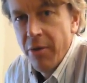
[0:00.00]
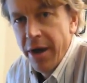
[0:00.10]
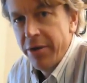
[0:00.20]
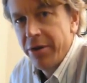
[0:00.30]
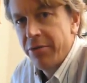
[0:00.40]
All
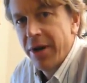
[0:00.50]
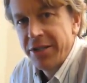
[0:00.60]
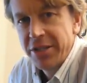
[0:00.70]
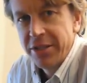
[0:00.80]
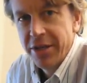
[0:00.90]
right, good
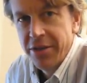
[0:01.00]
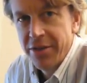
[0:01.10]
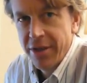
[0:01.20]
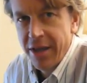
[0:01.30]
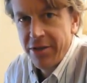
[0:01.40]
question, because
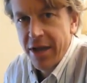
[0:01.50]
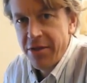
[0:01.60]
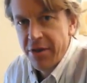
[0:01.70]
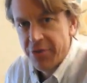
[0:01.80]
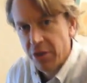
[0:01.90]
that
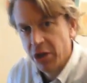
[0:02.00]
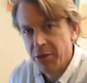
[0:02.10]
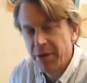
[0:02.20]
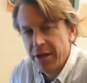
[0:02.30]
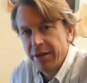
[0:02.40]
stuff's a little
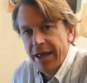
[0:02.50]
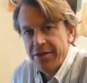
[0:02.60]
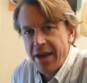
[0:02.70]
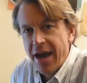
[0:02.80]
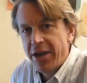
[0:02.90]
bit
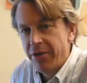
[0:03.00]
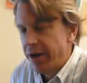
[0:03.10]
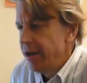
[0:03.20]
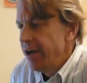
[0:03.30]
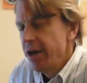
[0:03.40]
less accurate.
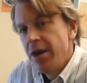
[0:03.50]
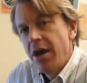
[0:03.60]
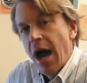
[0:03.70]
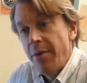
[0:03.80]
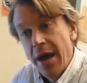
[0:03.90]

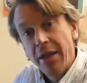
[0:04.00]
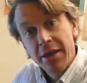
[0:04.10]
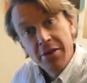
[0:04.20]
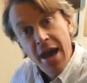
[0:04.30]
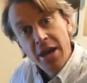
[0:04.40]
I mean, not
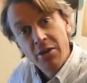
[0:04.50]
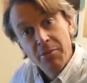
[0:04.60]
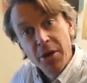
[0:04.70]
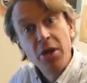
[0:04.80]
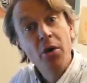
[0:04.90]
less accurate,
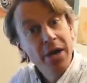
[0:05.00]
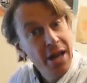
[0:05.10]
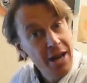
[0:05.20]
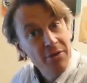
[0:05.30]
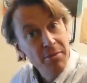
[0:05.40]
but you don't get
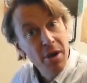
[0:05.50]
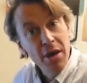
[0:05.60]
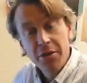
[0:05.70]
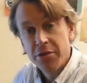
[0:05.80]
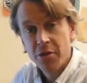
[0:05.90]
it every
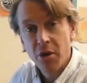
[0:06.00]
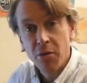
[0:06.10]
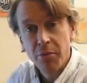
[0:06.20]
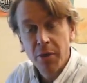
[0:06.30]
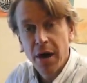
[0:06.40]
month.
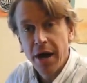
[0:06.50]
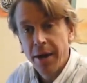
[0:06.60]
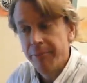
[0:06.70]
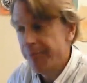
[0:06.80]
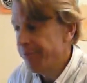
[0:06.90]
So
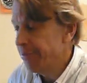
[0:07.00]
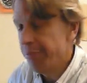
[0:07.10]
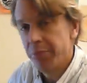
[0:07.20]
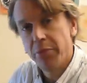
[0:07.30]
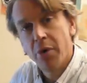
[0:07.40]

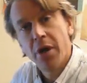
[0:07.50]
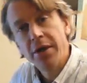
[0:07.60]
all